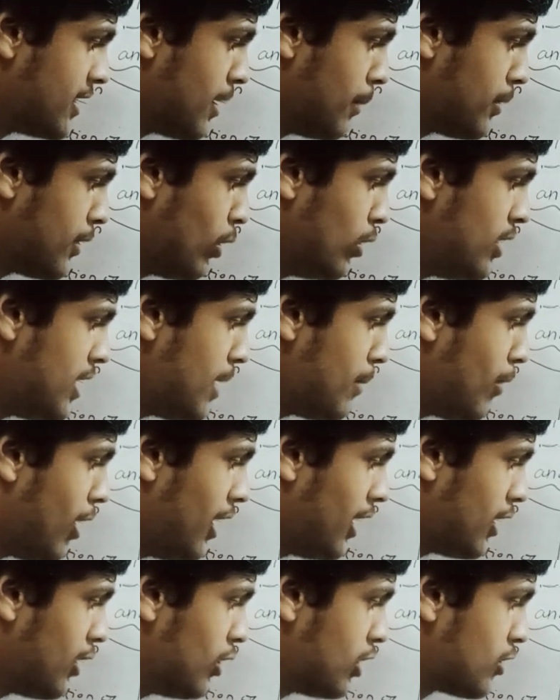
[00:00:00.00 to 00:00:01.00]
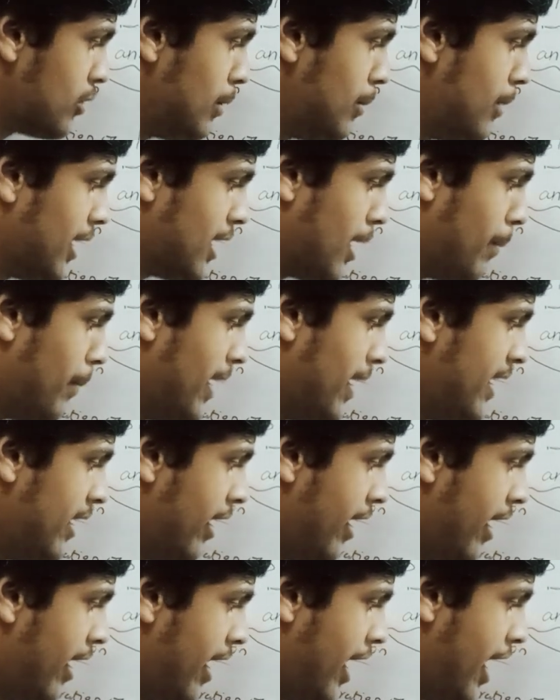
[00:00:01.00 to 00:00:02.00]
Some 20 molecules will be
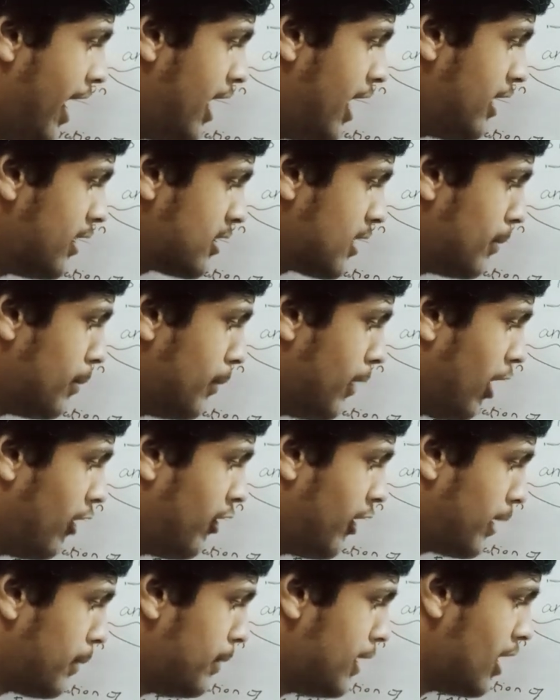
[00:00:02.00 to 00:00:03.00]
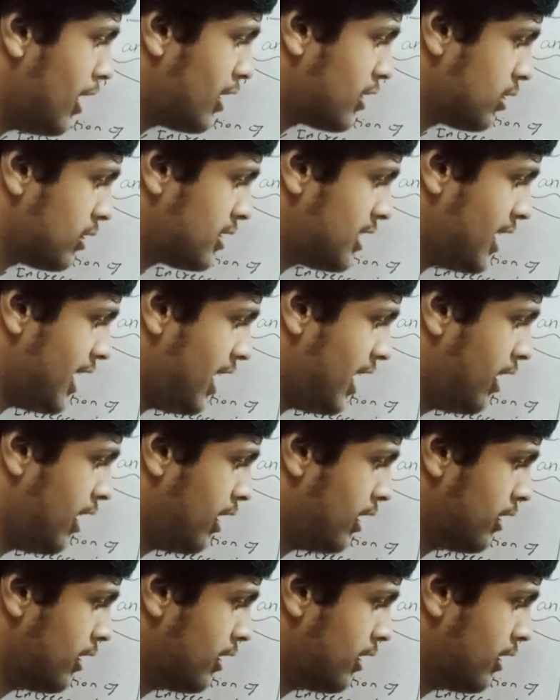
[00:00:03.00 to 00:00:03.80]
combined, and some for B also say